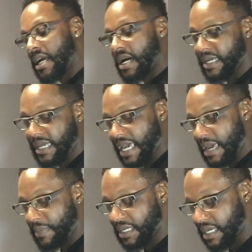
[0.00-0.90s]

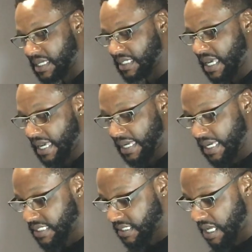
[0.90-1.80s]
Again, because
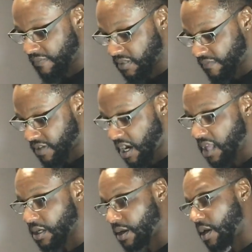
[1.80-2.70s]
each level of
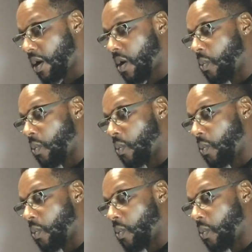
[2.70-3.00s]
color,